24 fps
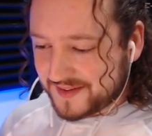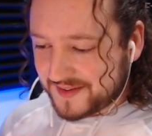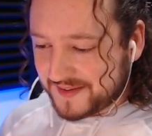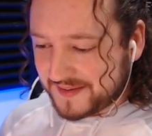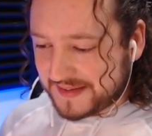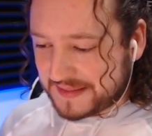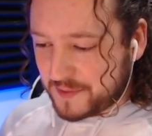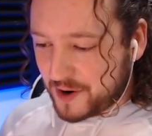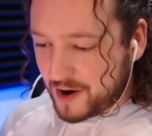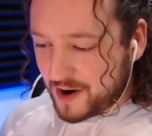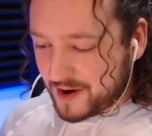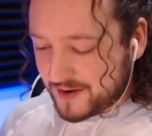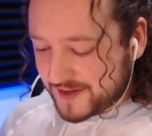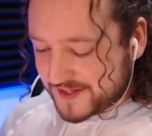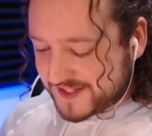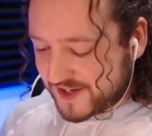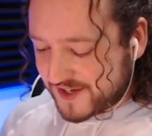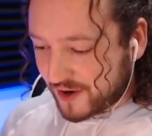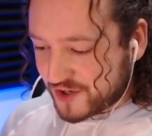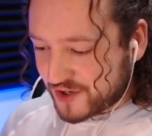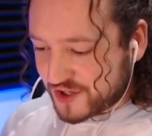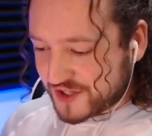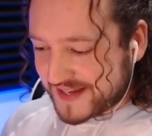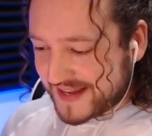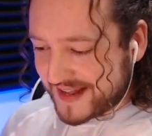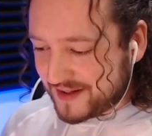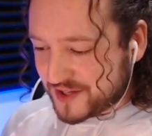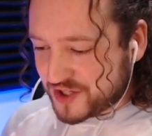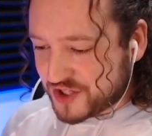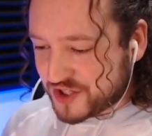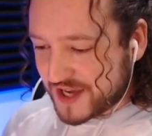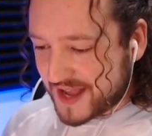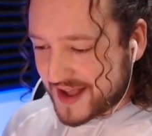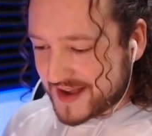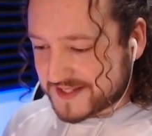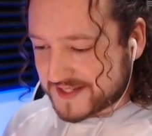Come on, Sergeant L.
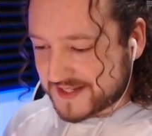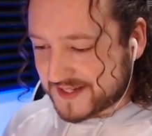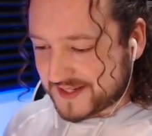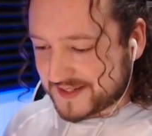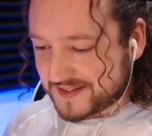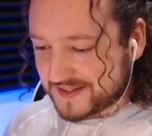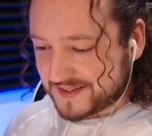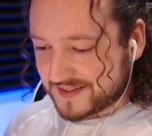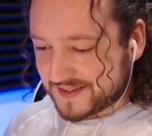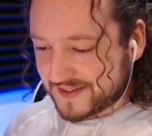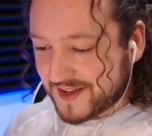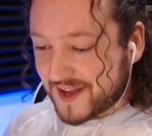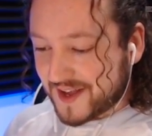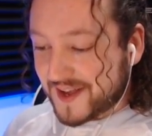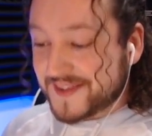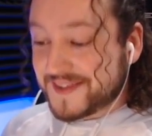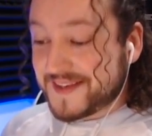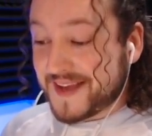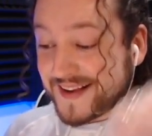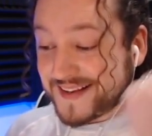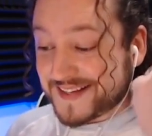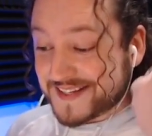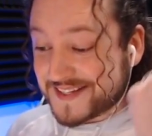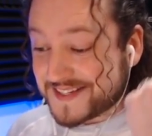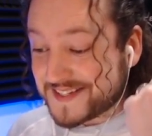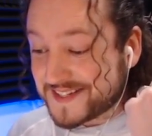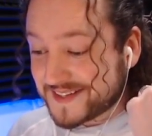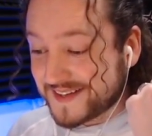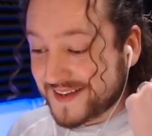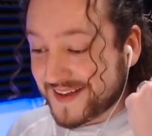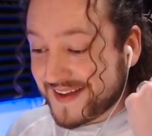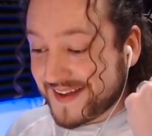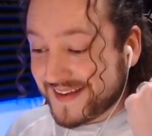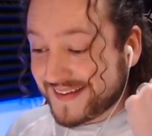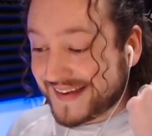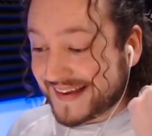Jackson. Yes.
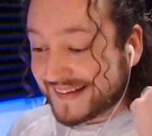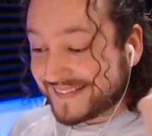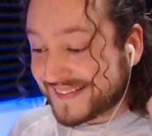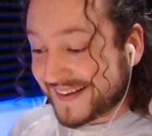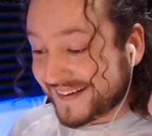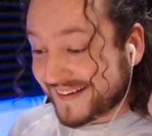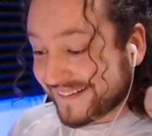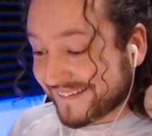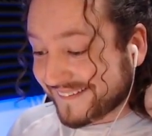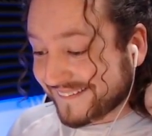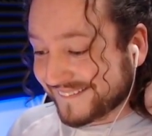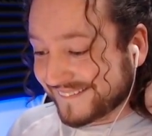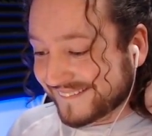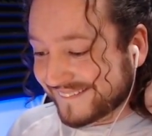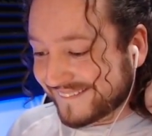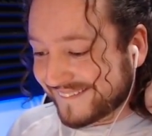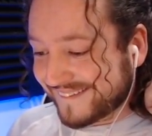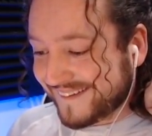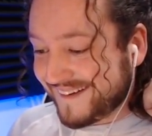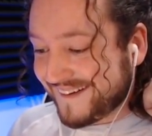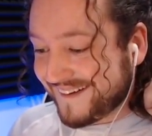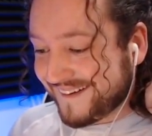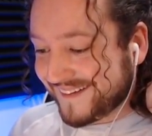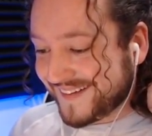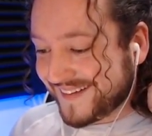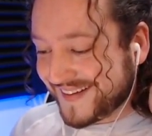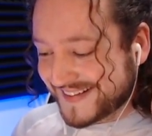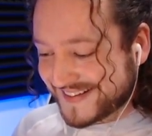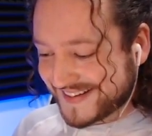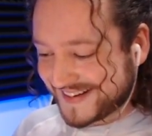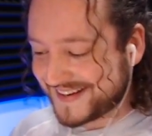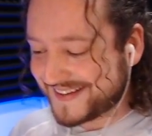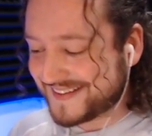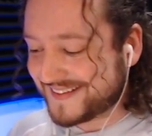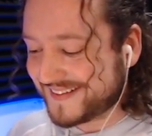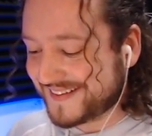Get there. Oh, you
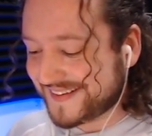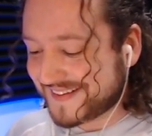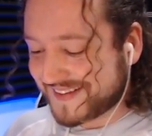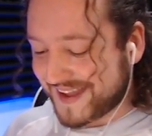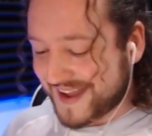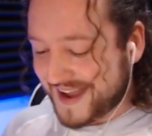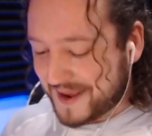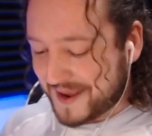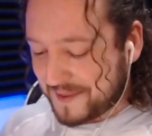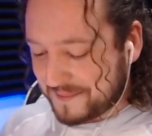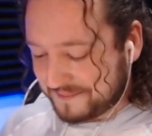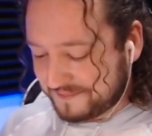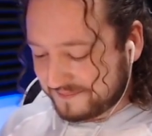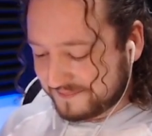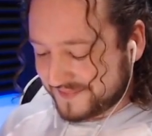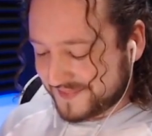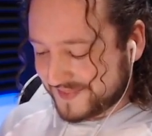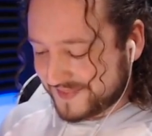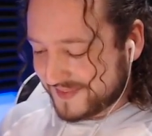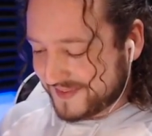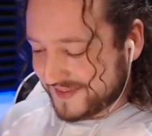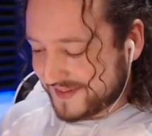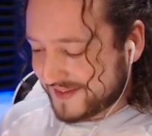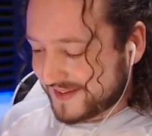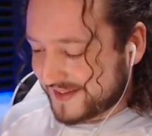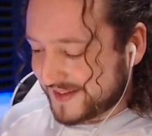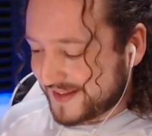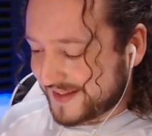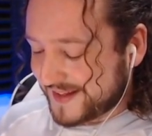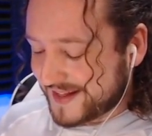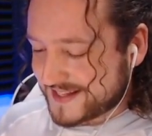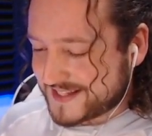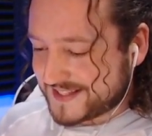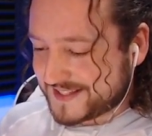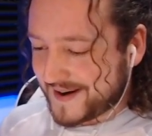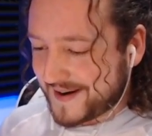did it. Good game.
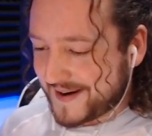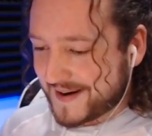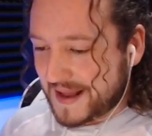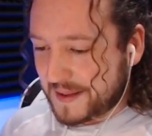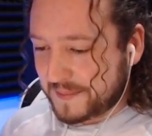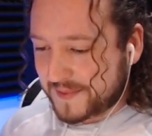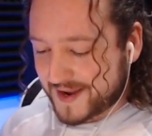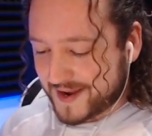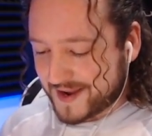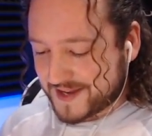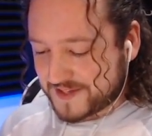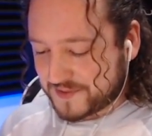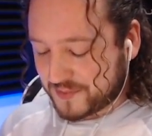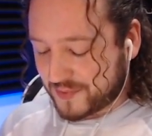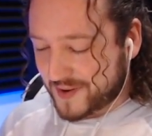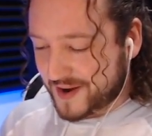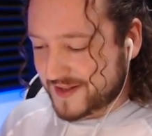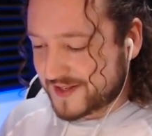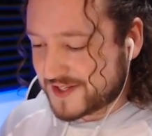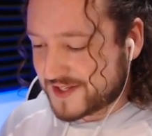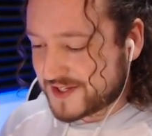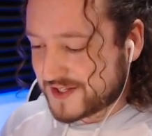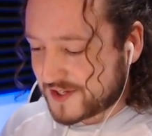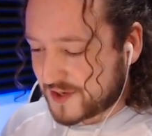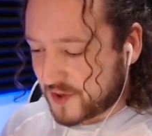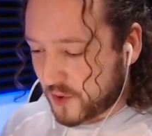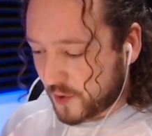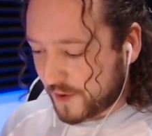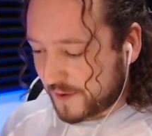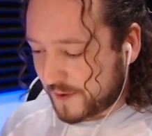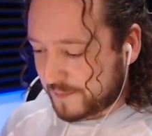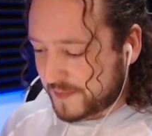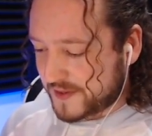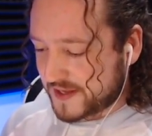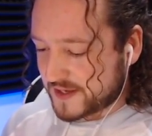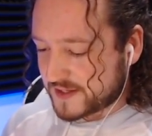It's tied out, guys. One score
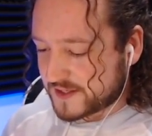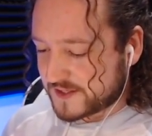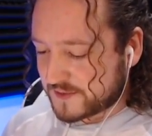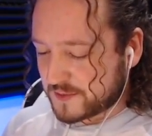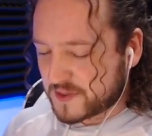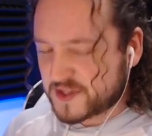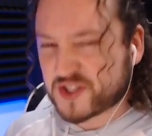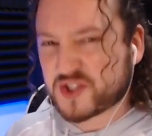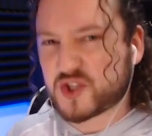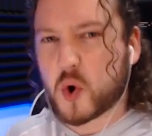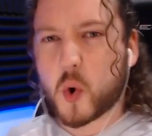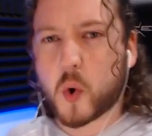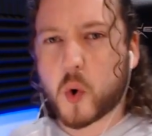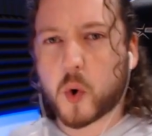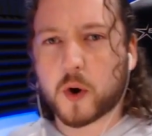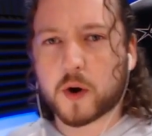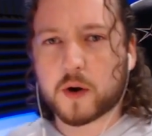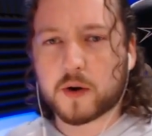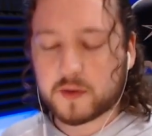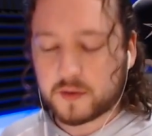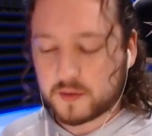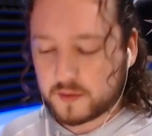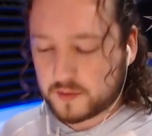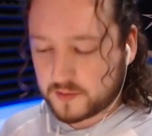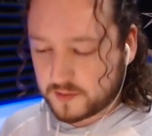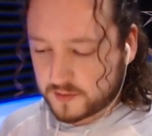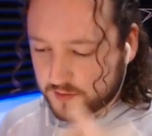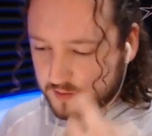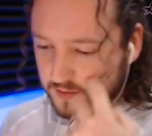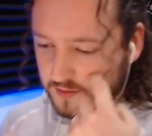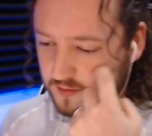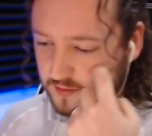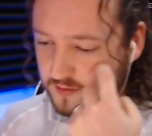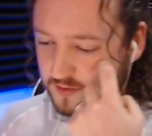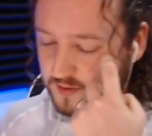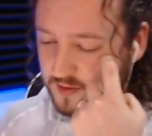apiece. One score.
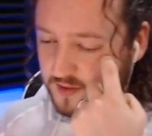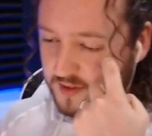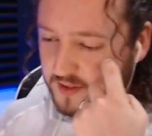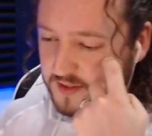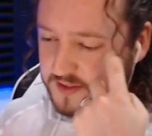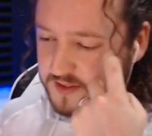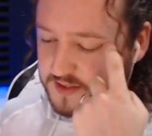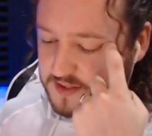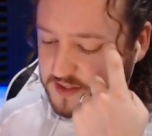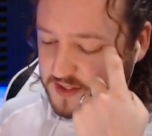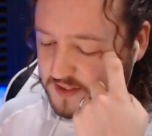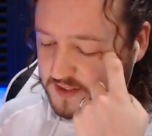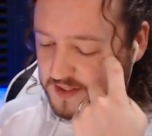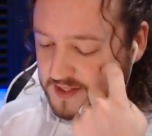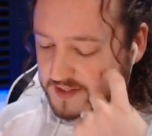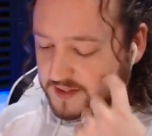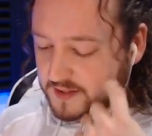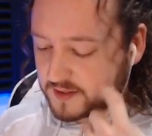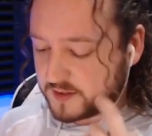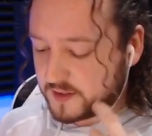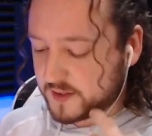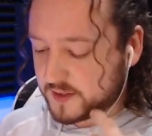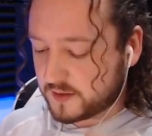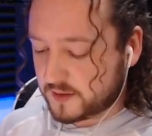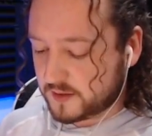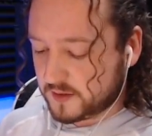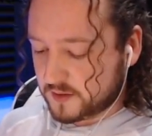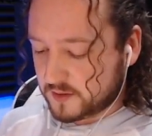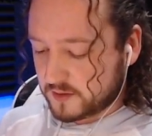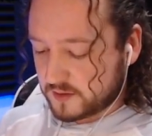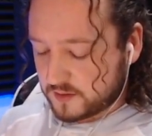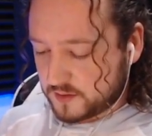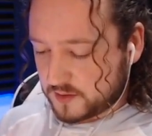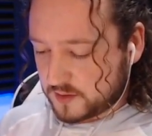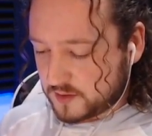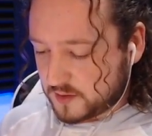I guess it is, technically.
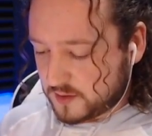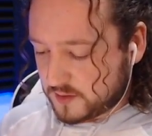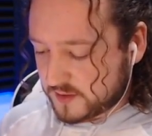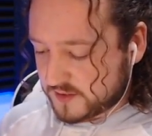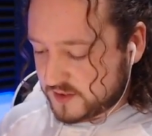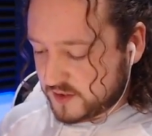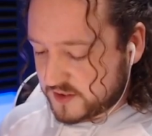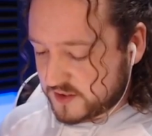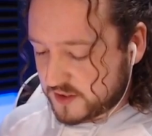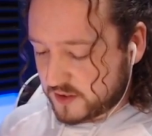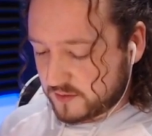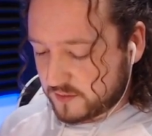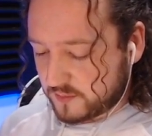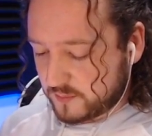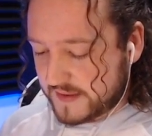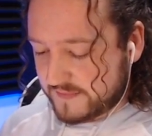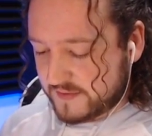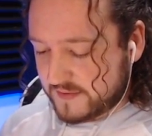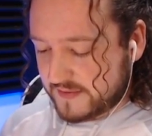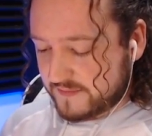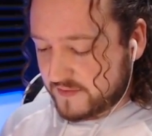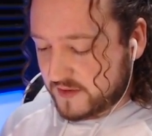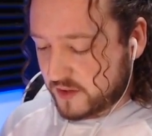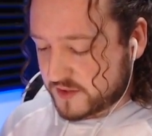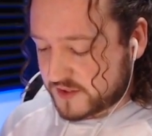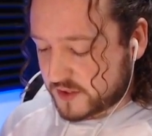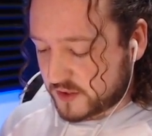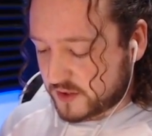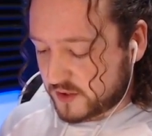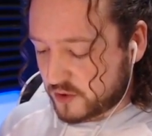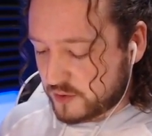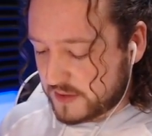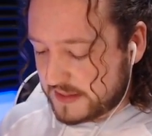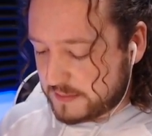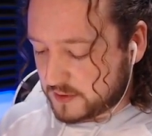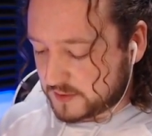Let's use our... We haven't even used our
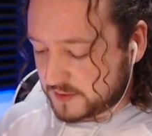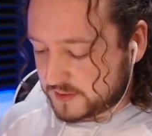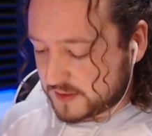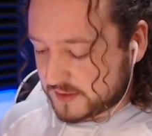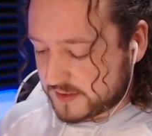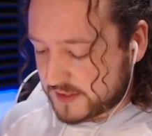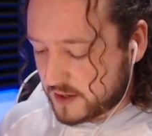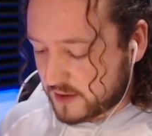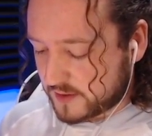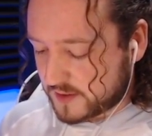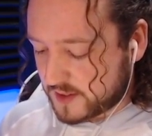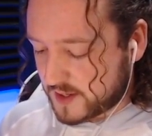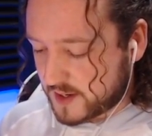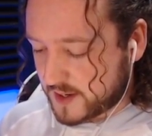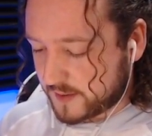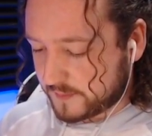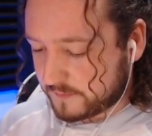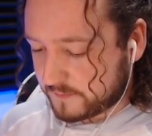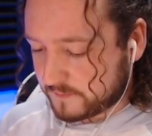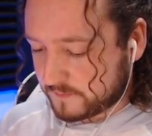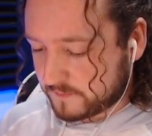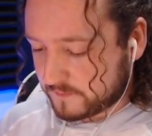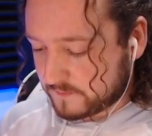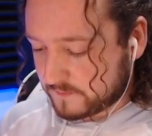new emote the entire time.